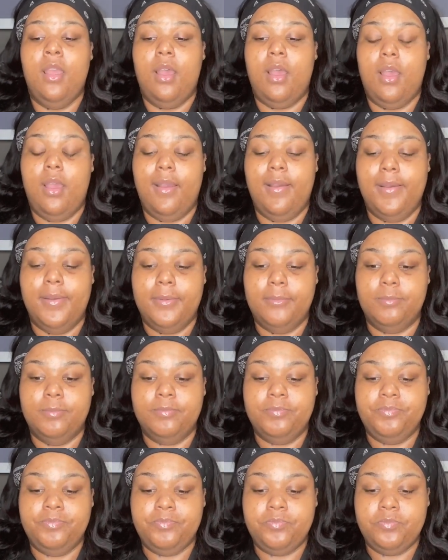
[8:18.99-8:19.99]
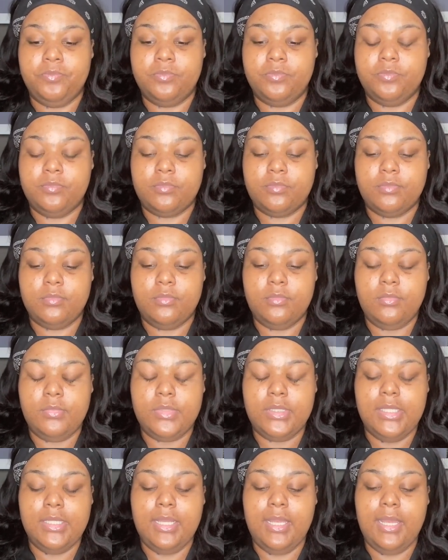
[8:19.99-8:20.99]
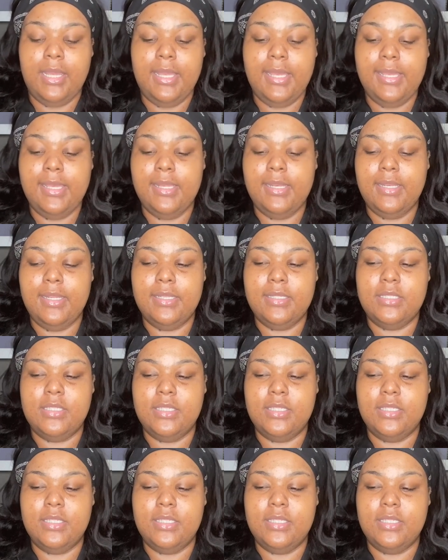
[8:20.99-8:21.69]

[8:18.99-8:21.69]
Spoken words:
And it